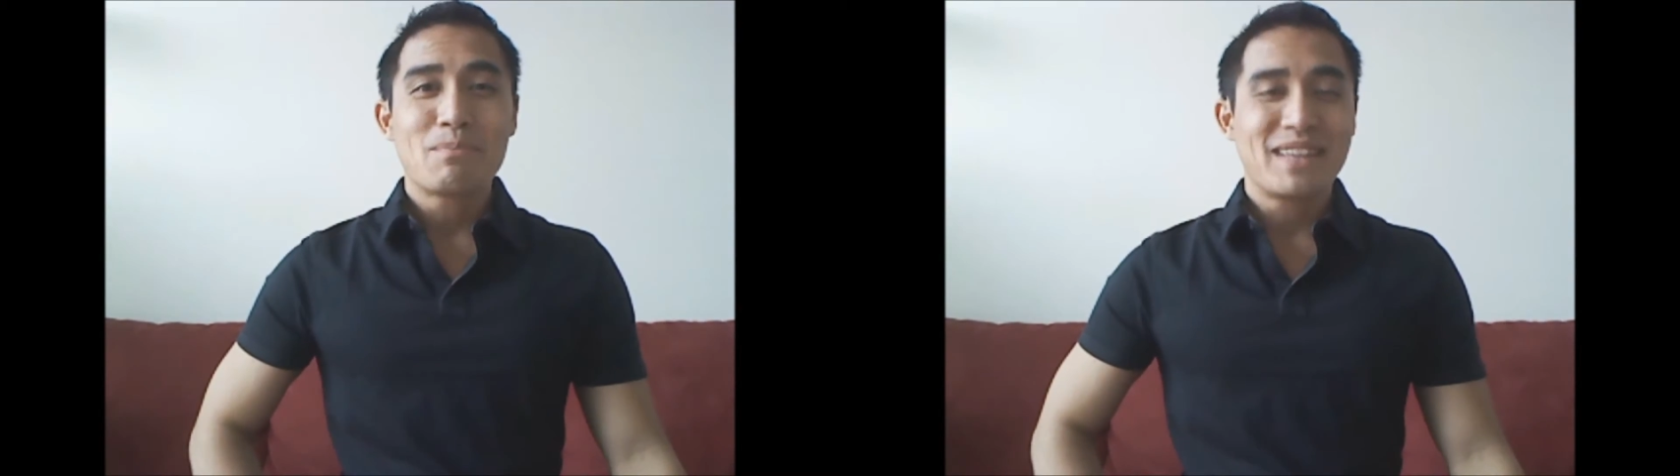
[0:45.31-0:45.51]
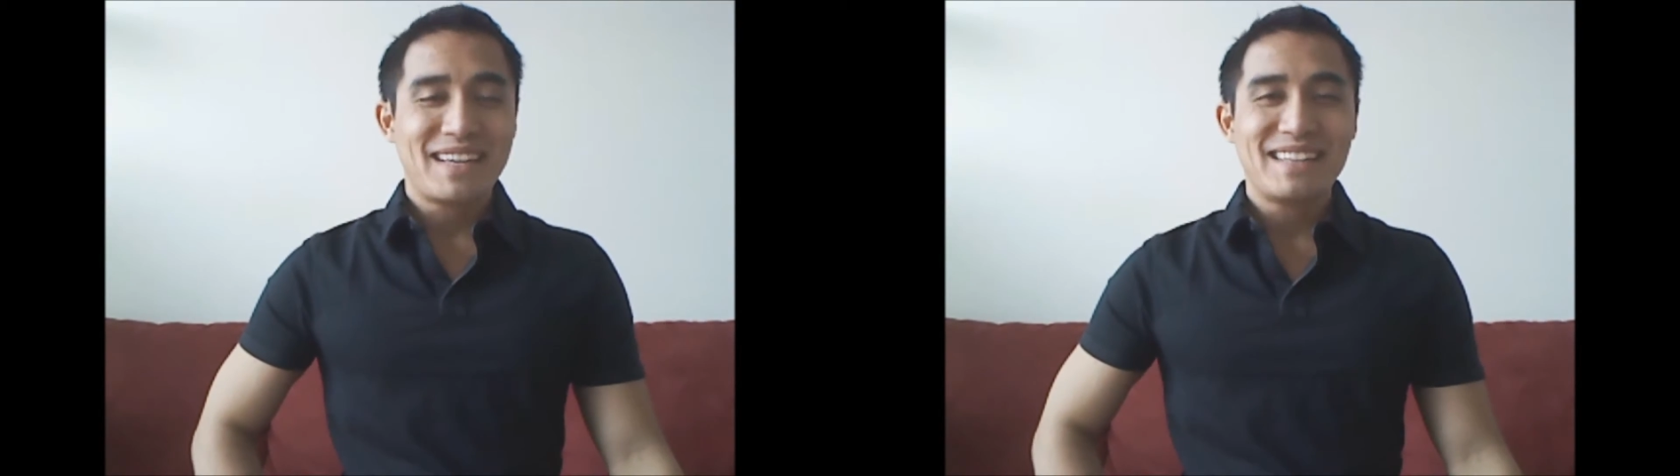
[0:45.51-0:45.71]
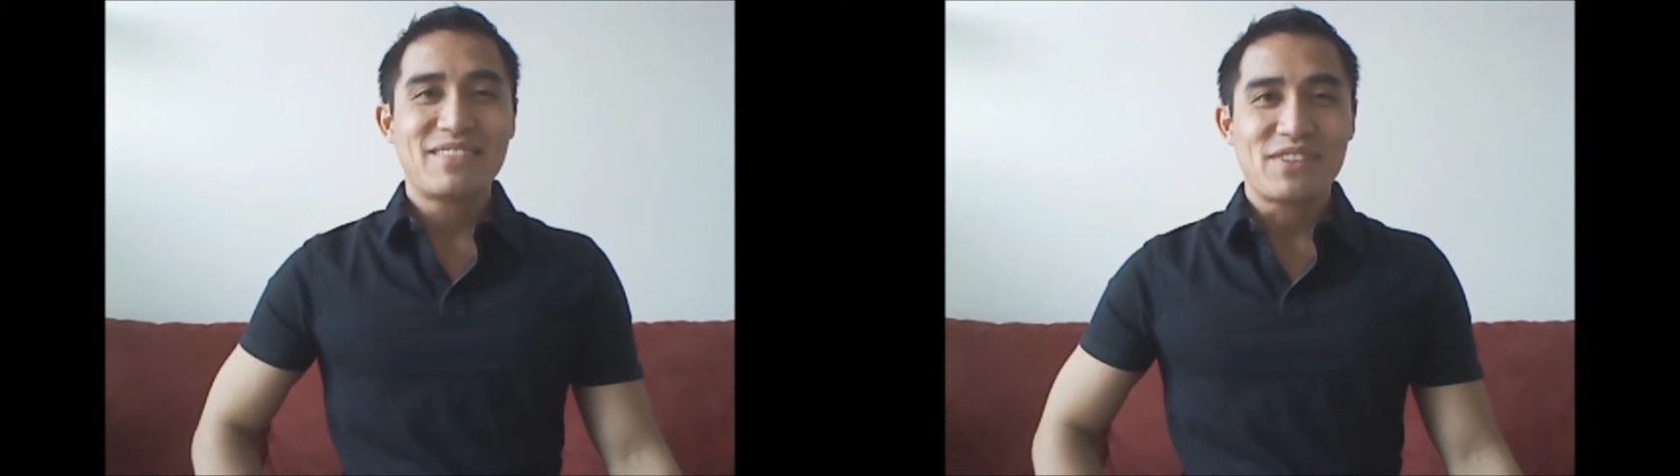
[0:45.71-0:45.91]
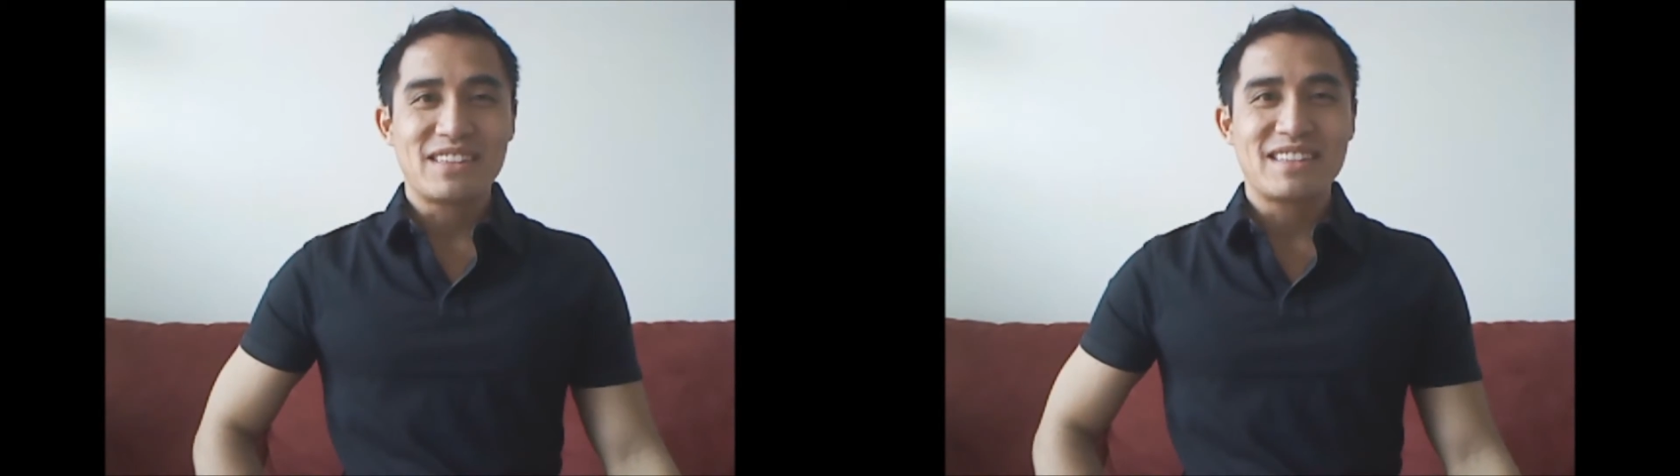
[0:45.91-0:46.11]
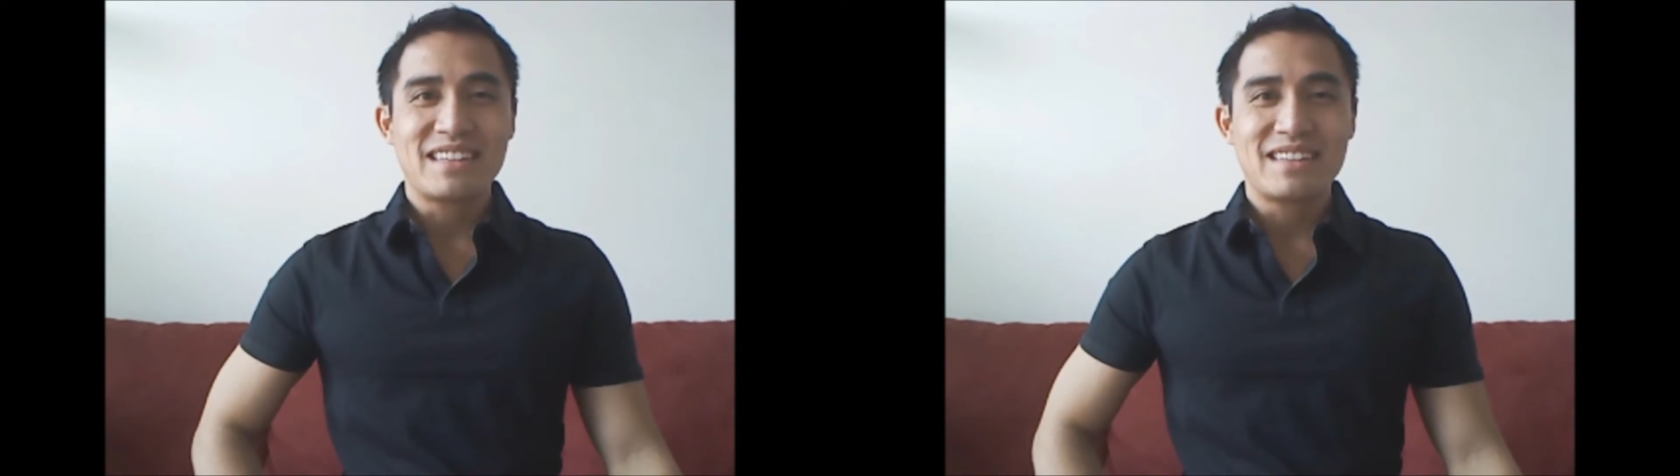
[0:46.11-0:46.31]
please
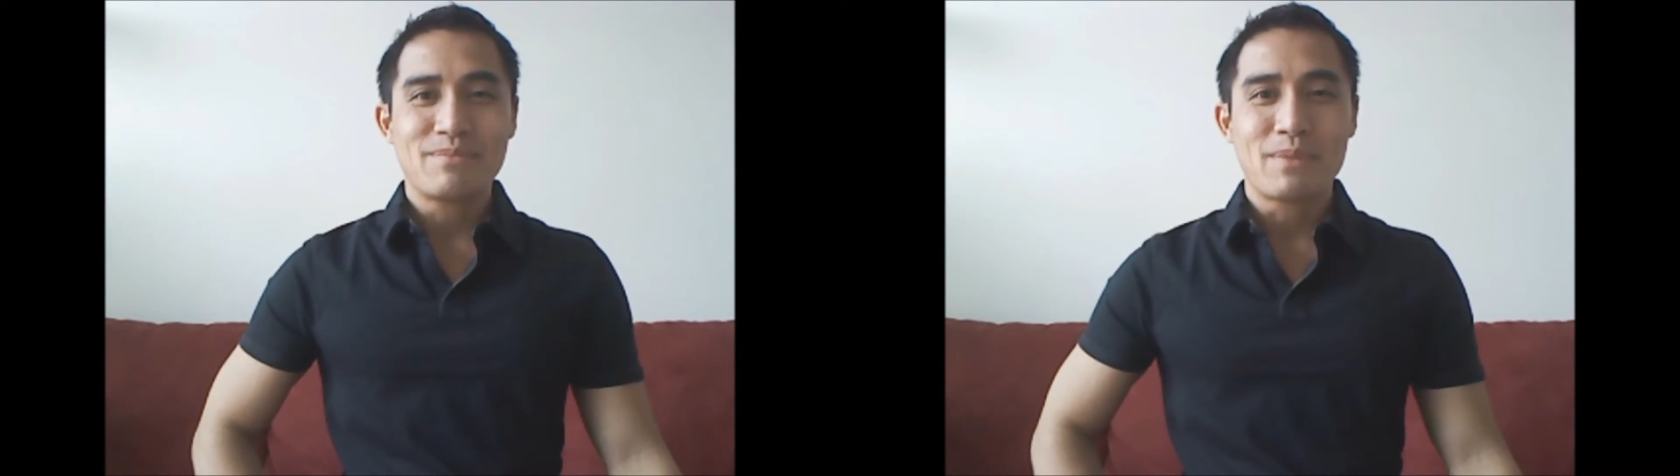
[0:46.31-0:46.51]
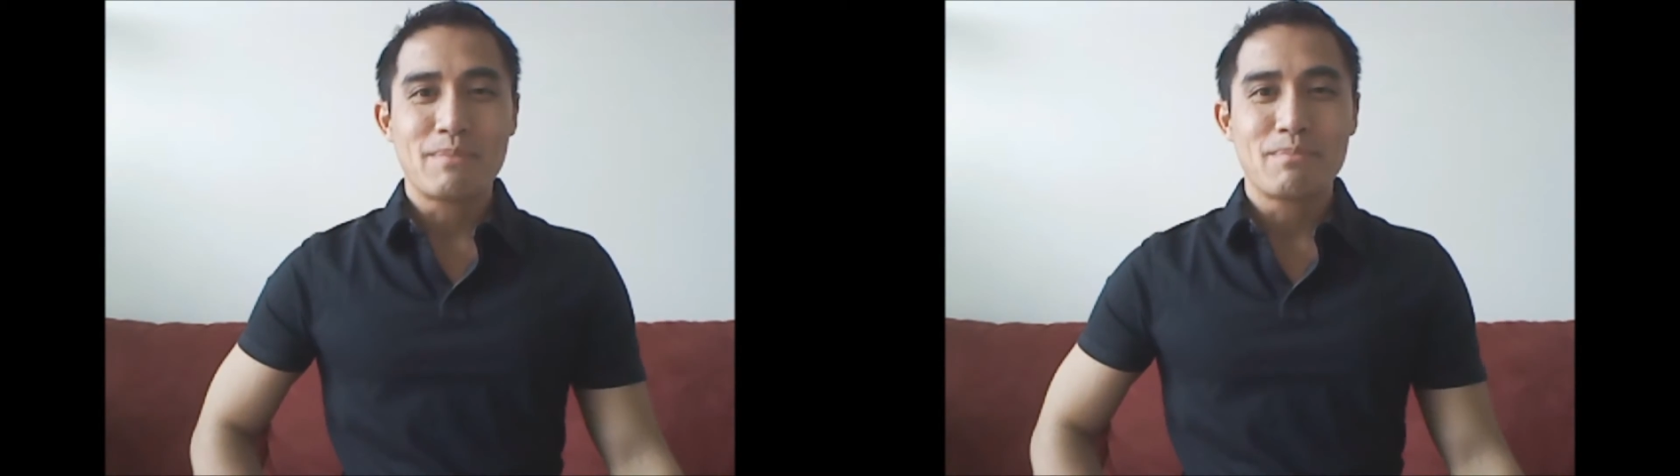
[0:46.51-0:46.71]
visit my